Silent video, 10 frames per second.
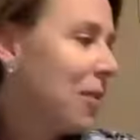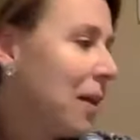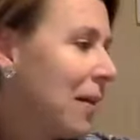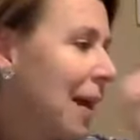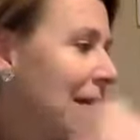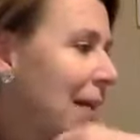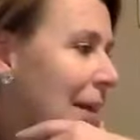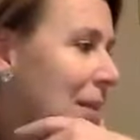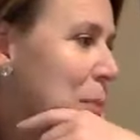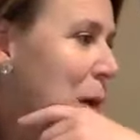feel like
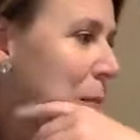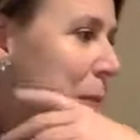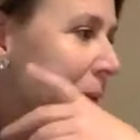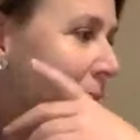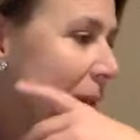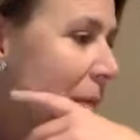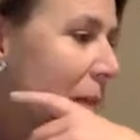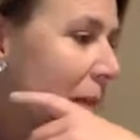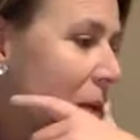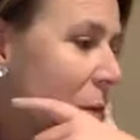that's probably
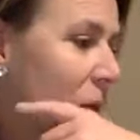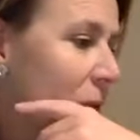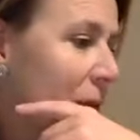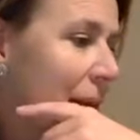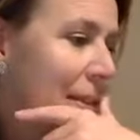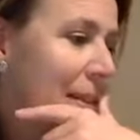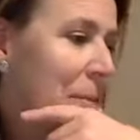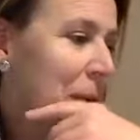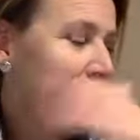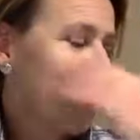something that really needs to
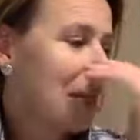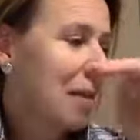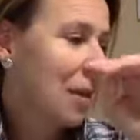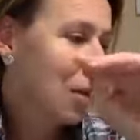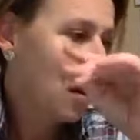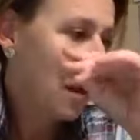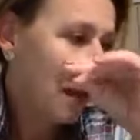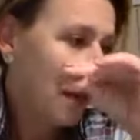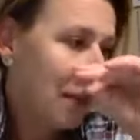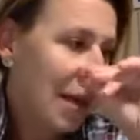be considered
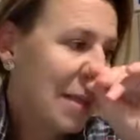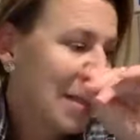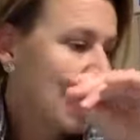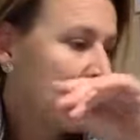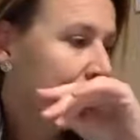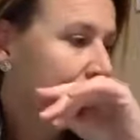in this